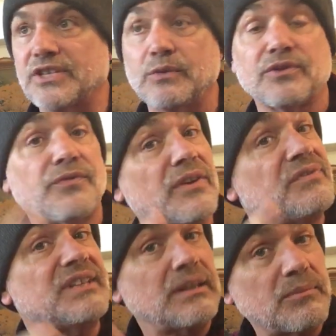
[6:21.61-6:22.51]
and it was
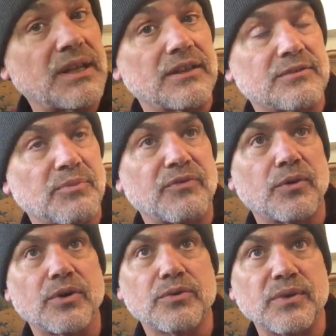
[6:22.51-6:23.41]
15 minutes
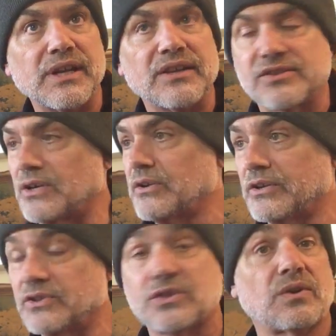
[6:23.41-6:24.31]
before the reading
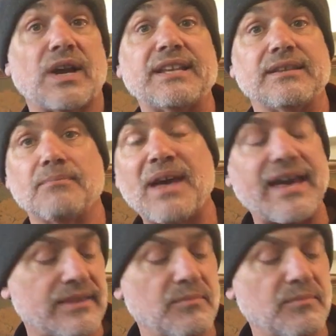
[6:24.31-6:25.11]
started. And so I did the math.